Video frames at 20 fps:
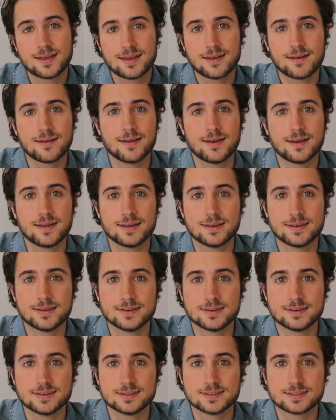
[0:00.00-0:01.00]

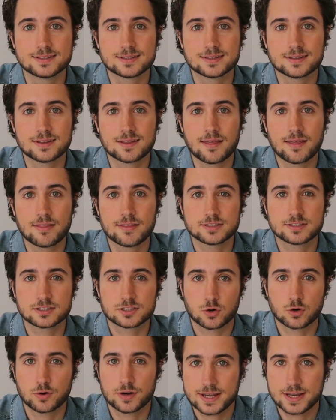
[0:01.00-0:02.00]
and the
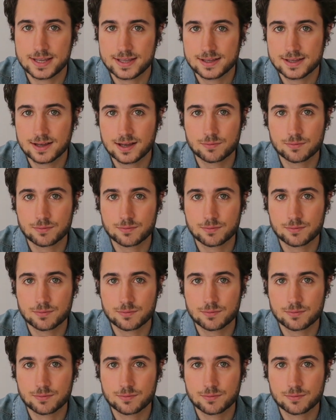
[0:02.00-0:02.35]
story